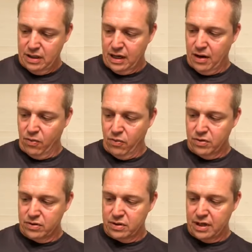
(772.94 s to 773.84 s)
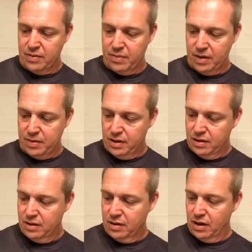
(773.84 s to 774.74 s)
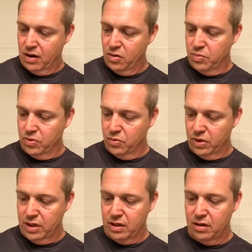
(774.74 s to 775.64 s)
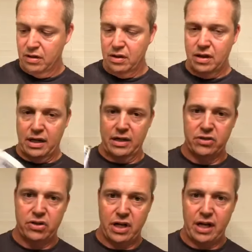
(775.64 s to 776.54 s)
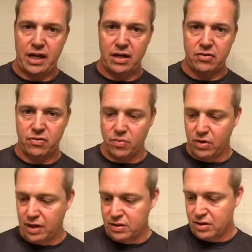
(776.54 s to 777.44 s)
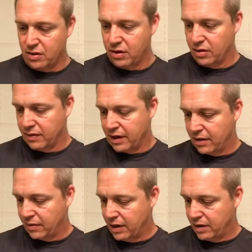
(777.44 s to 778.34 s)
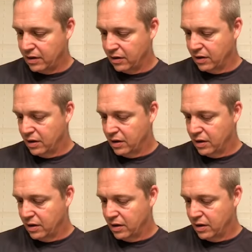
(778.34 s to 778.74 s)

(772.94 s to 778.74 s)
I want to say maybe the open week has changed from what I saw earlier. We got it right here.